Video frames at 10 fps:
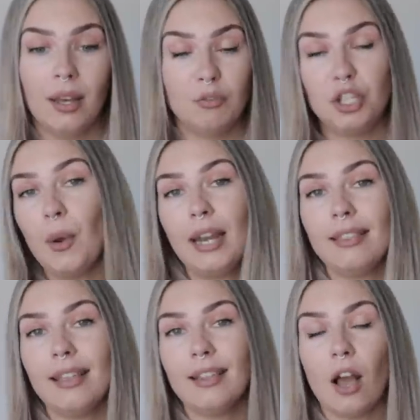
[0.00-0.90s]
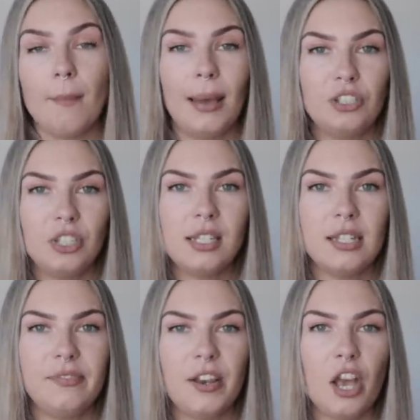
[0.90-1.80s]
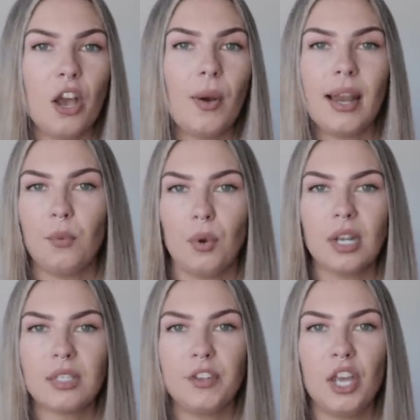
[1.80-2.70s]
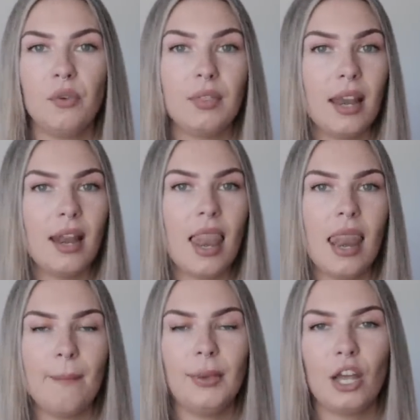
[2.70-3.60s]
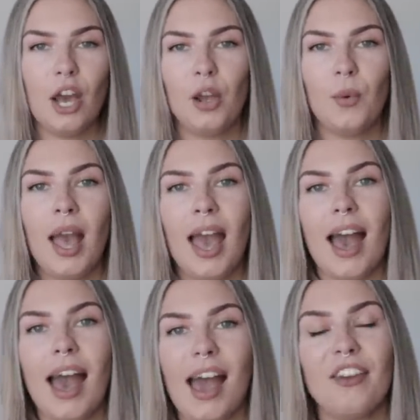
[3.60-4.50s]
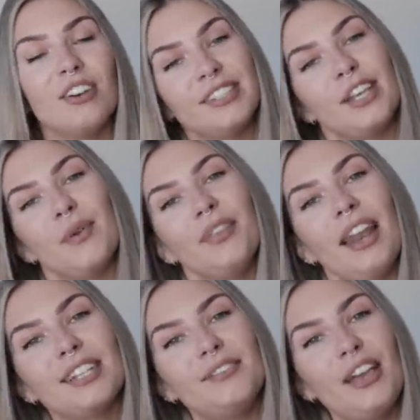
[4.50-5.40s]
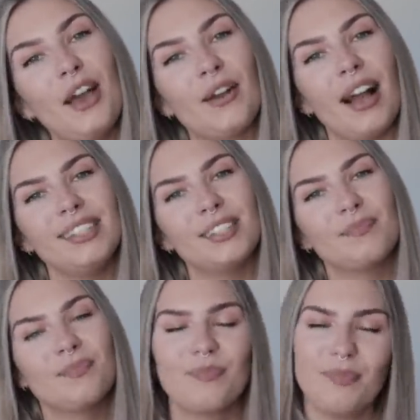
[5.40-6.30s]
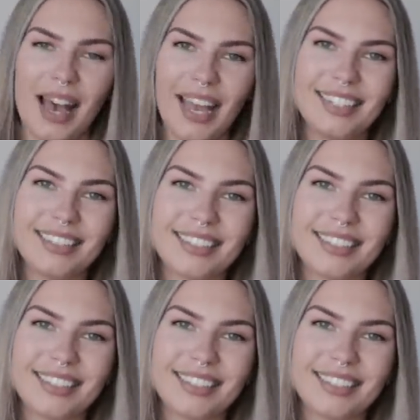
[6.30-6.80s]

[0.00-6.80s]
anything that I mentioned in this video and it works for you, then let me know. And I'll see you in the next video, guys. Bye.